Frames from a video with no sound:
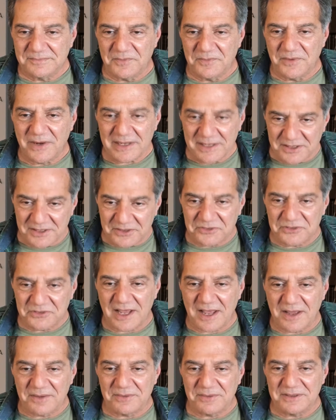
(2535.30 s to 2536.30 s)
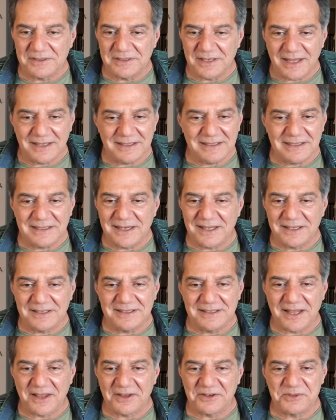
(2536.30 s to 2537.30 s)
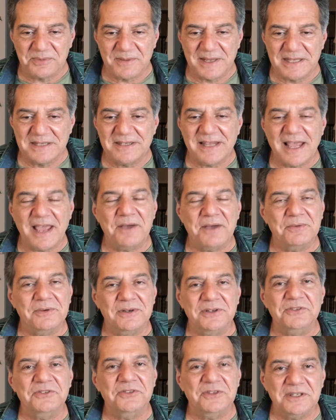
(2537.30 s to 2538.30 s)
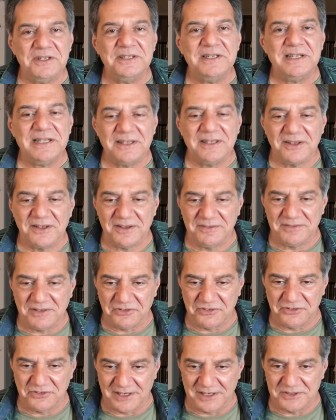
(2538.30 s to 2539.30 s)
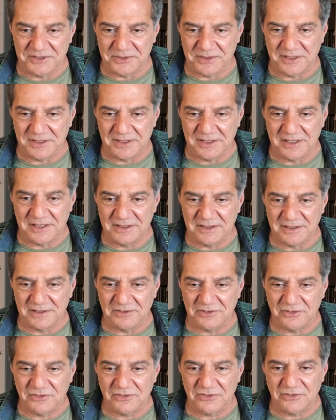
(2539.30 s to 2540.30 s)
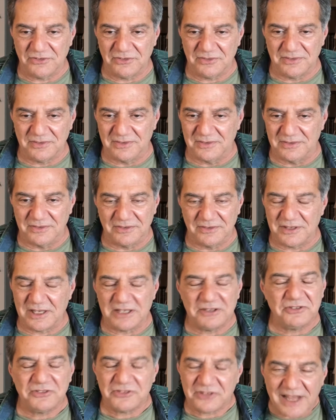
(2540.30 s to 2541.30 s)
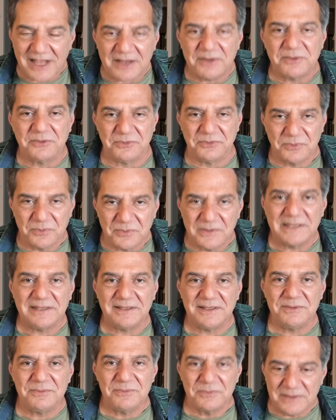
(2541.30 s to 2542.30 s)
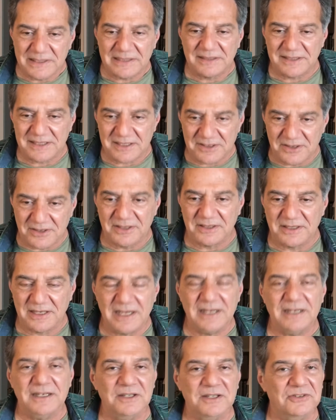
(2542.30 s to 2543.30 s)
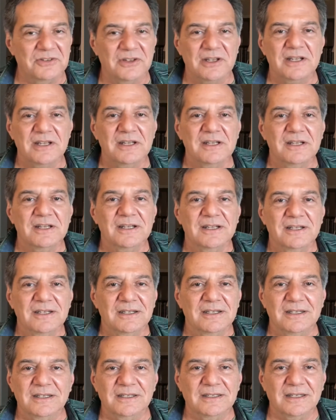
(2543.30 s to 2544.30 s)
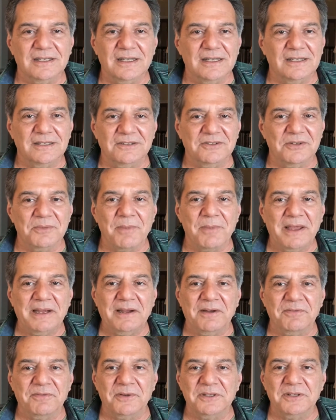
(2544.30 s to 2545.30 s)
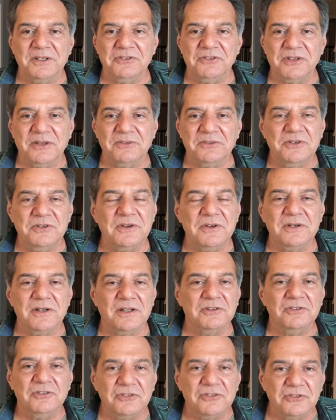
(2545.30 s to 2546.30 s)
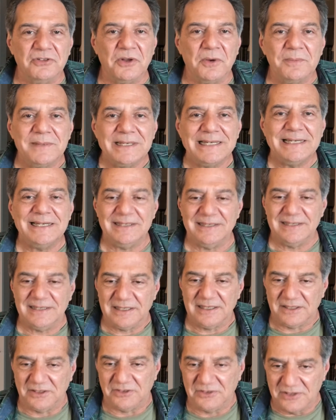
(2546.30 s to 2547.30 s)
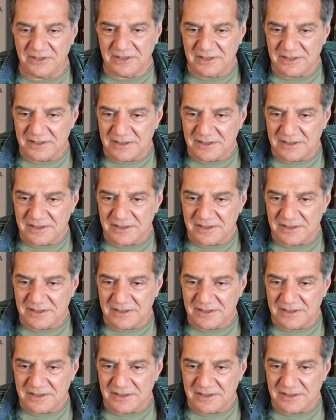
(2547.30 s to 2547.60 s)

Ray Hill's got one, $99, man. That was the deal of the century. It sounds really, really good, and it's a microphone that sounds good on so many things.